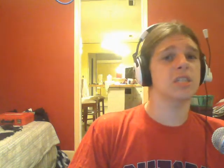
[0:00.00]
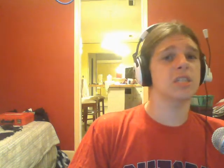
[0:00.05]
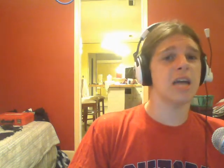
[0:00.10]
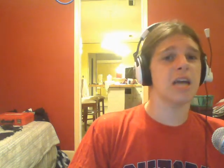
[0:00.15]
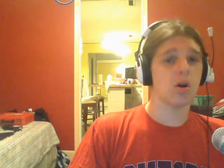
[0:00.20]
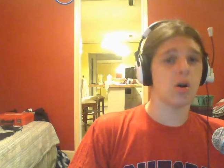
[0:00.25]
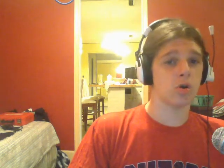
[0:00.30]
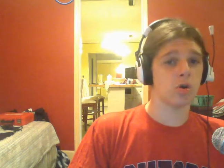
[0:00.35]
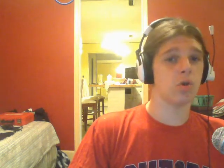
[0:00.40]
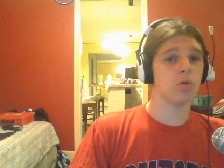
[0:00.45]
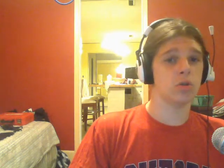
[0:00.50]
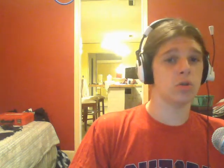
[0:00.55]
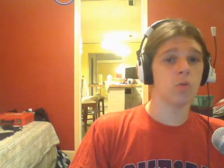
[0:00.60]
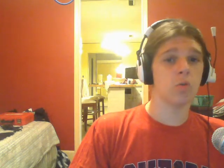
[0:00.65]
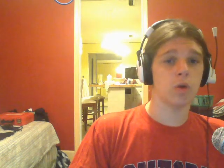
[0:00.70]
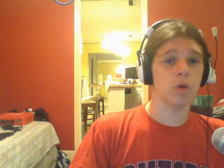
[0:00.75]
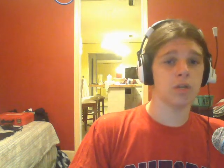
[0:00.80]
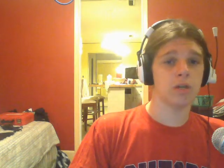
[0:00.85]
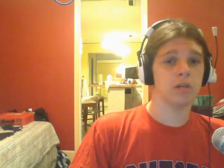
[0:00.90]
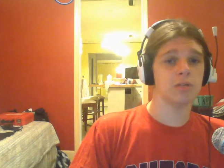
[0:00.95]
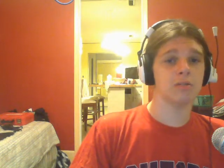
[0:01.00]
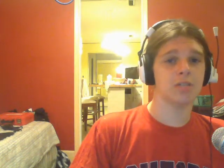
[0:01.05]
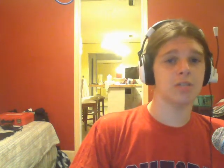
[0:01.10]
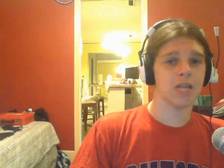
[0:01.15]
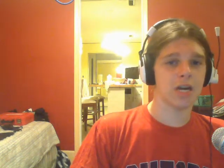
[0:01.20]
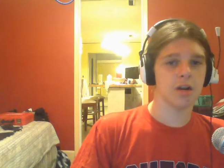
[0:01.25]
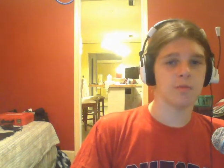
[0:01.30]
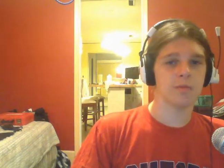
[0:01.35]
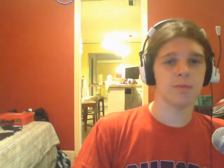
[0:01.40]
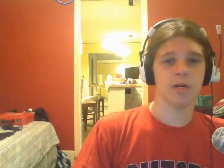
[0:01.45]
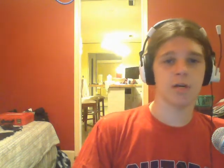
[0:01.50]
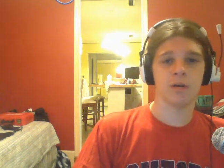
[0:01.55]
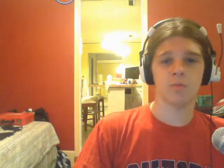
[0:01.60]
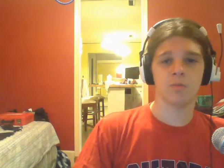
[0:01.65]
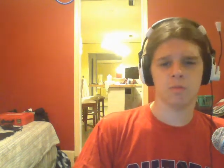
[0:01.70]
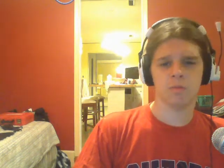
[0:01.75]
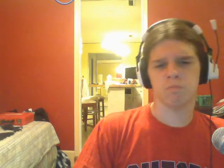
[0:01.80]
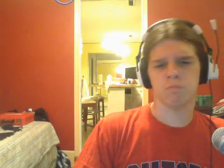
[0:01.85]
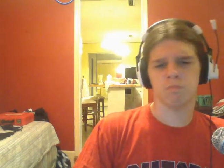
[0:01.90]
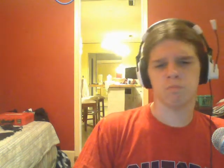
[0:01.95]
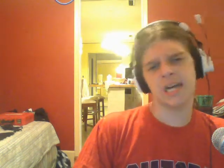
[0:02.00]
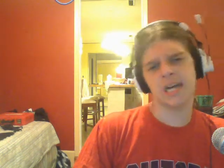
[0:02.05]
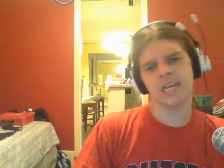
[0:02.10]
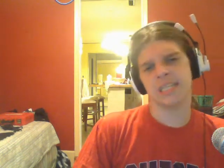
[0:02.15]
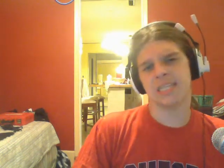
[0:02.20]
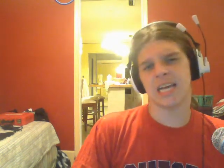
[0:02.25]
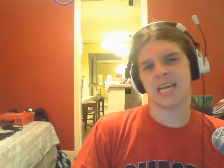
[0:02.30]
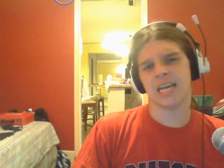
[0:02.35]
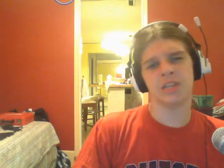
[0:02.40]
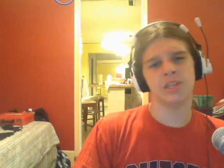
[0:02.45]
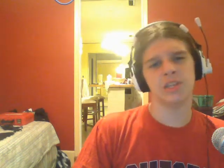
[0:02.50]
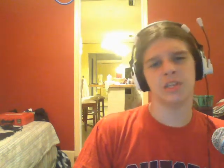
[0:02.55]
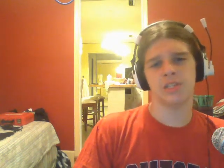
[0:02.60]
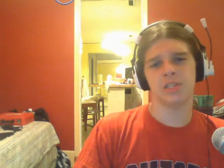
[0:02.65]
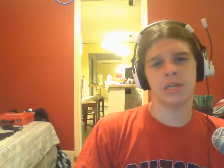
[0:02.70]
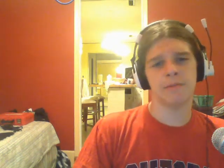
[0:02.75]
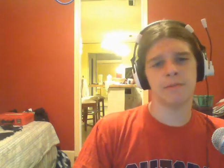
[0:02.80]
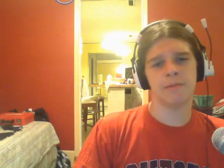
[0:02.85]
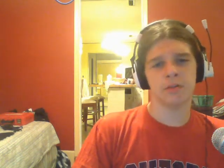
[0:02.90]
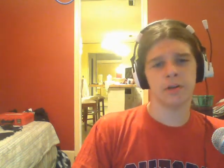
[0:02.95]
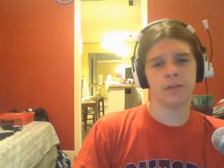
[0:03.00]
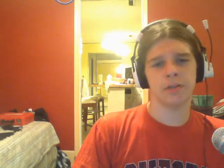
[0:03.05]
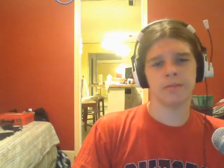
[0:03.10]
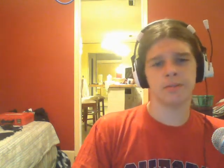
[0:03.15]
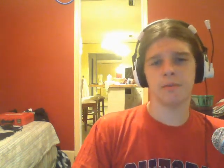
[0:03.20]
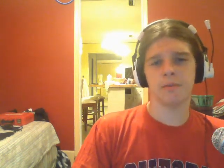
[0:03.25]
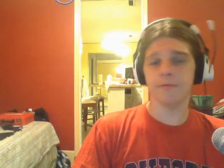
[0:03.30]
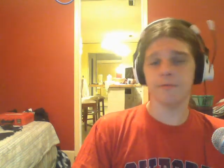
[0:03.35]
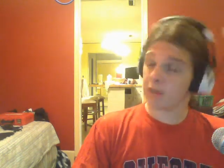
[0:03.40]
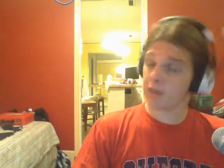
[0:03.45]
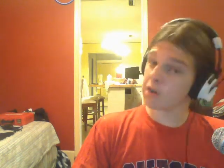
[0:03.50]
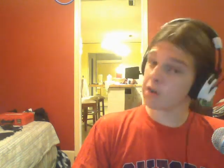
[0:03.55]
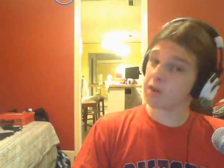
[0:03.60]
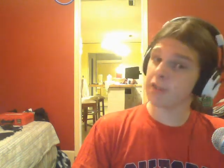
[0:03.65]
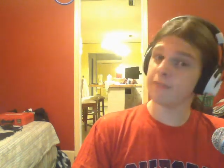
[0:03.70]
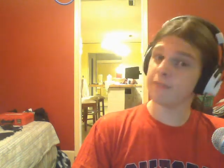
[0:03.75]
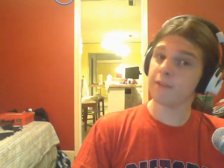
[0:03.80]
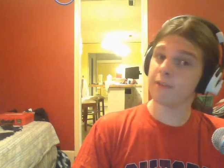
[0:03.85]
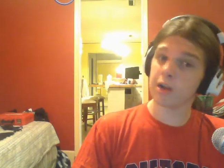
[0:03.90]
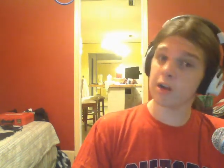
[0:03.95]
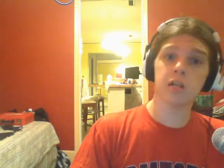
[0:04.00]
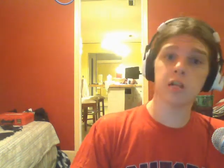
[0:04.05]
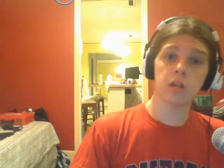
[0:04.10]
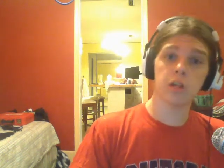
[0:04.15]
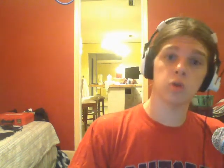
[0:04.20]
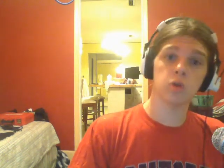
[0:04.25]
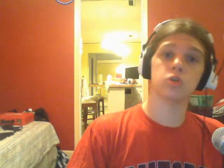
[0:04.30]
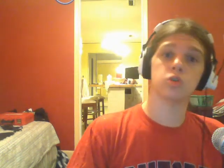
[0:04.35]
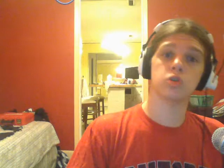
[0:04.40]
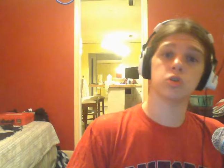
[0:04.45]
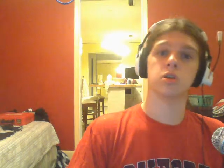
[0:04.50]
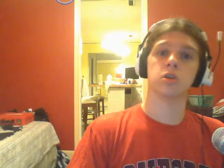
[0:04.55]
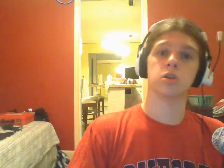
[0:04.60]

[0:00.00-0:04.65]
Yeah, I'll go with the 1 terabyte. Well, not exactly the same price, but very, very close.